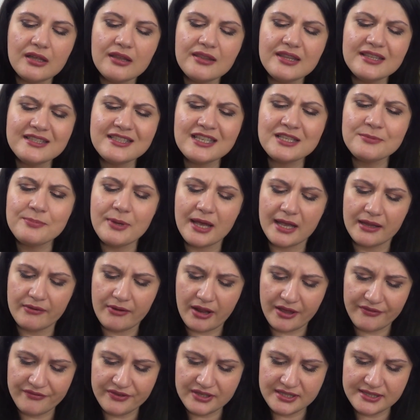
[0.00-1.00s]
This is by
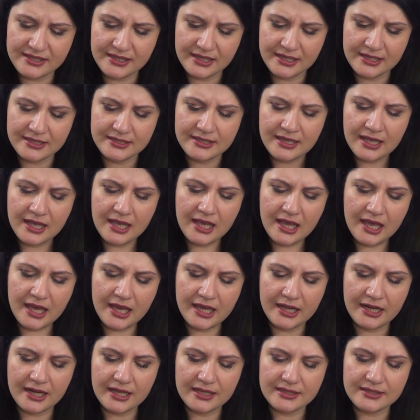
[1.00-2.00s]
Reficis,
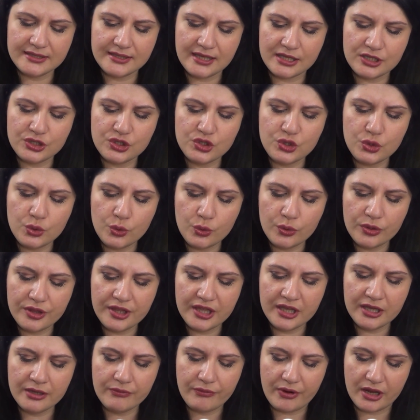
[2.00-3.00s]
and it's the
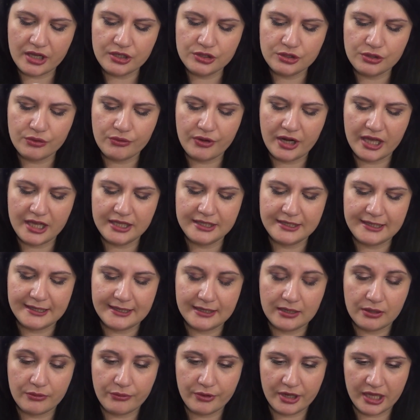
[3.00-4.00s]
Soothing
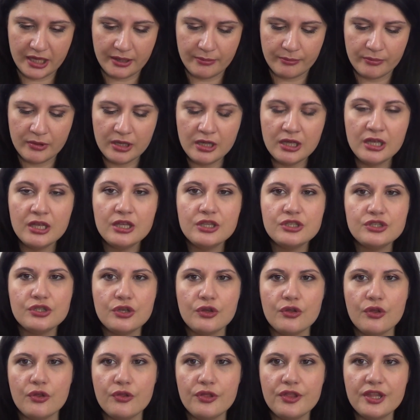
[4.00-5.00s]
Restorating Cream.
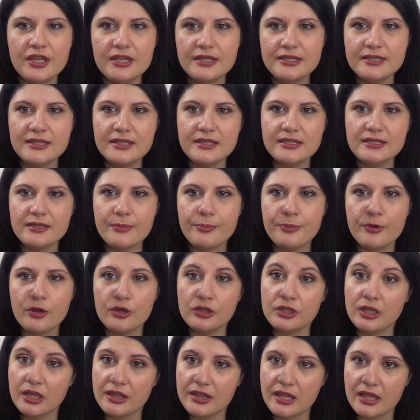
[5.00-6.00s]
So this is a
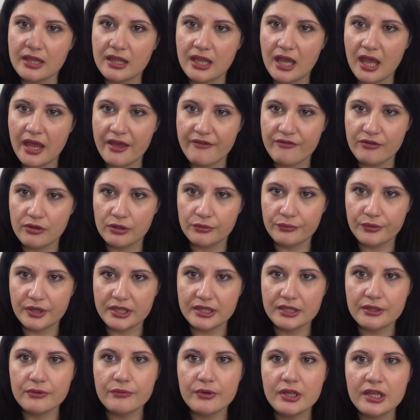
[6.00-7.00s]
product that I have
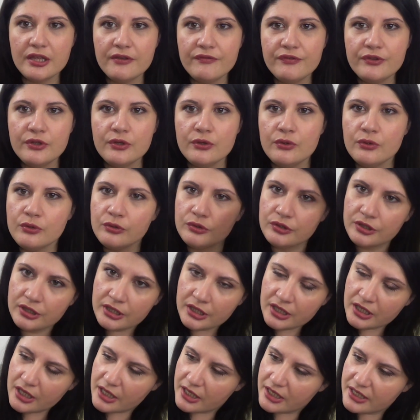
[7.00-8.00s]
already reviewed.
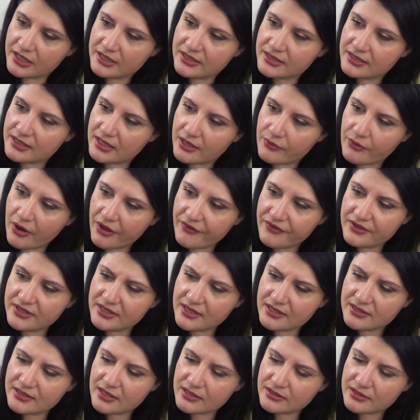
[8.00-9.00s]
It's
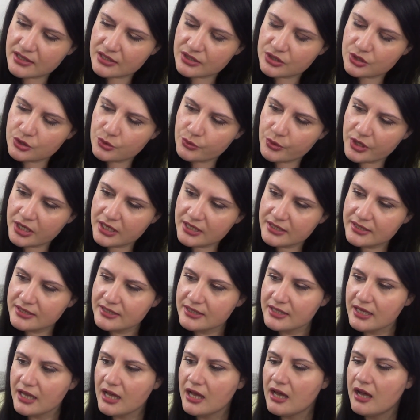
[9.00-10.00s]
Reficis is a
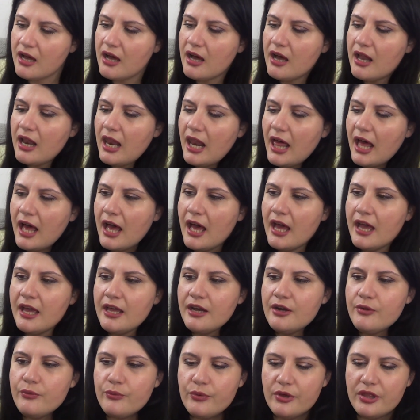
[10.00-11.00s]
Swiss
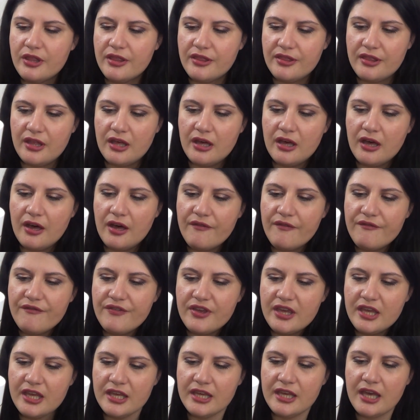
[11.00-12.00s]
line with
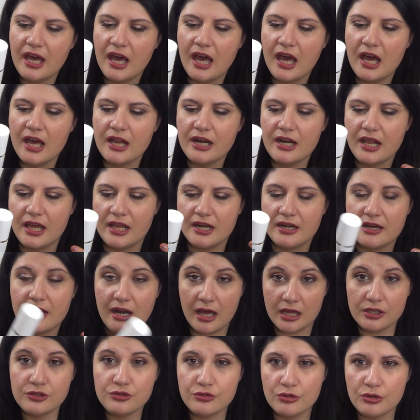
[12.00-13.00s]
vegan and
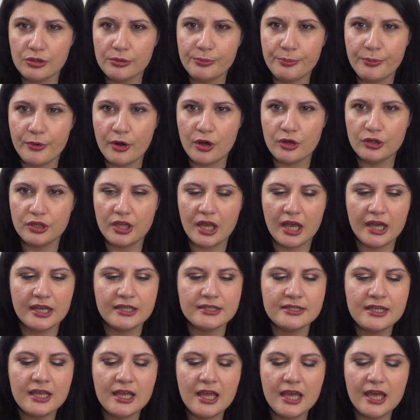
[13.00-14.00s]
natural
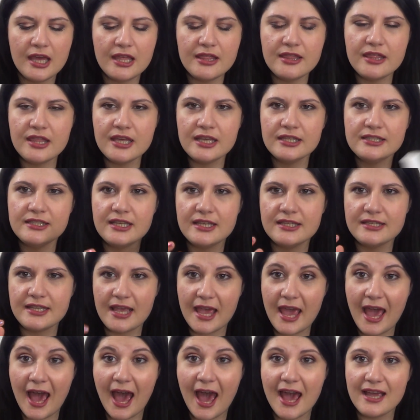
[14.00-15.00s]
products, and this is
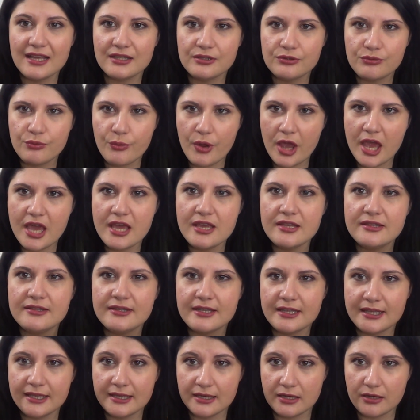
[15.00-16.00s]
a
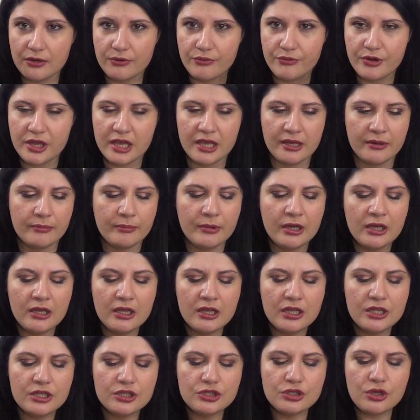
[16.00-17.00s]
hydrating cream.
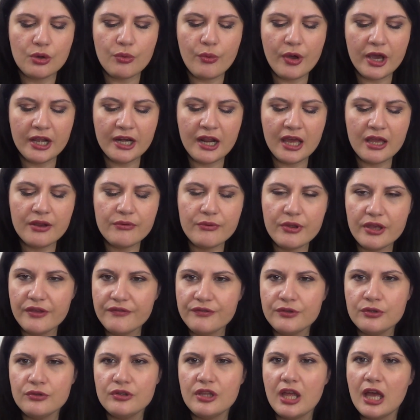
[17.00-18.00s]
So when I
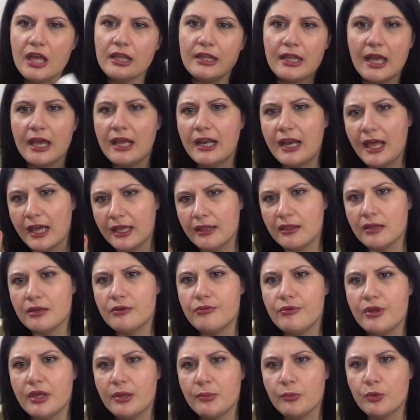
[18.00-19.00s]
reviewed that, I liked
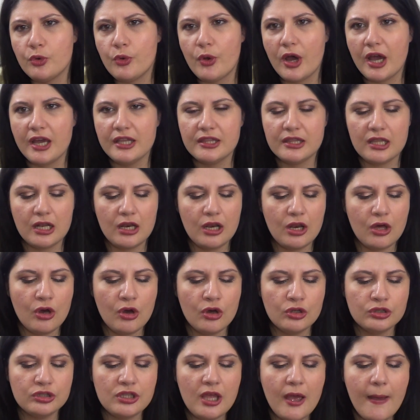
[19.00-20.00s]
the cream quite a
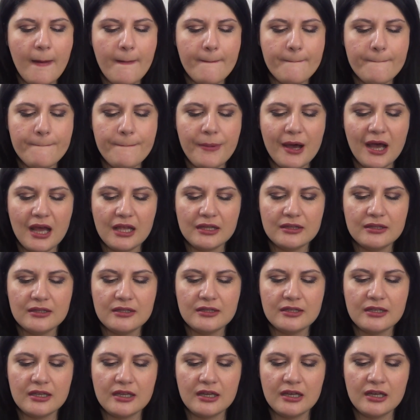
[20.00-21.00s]
lot,
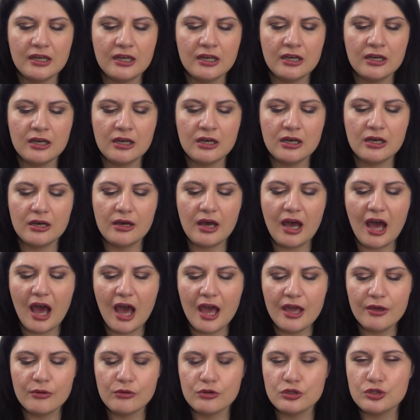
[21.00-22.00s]
but
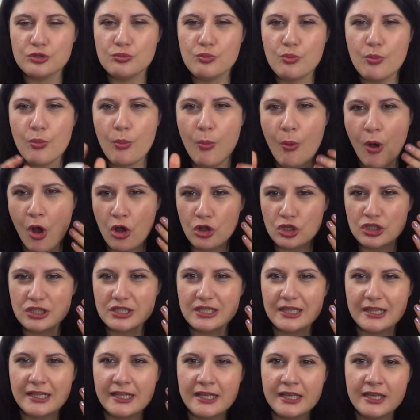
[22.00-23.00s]
I was
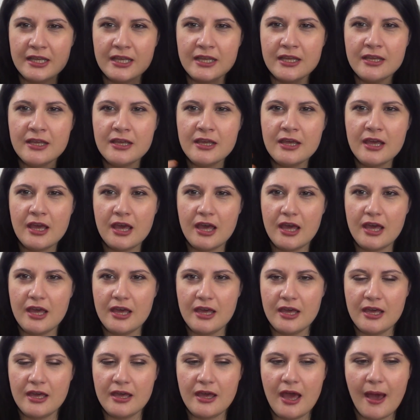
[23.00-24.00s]
mostly
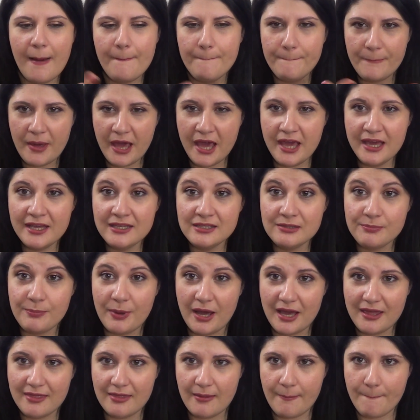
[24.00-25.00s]
amazed
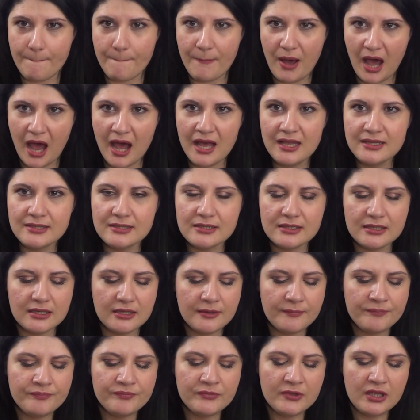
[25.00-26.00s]
by the
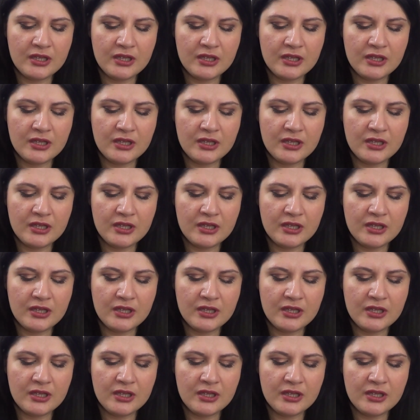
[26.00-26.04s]
mask.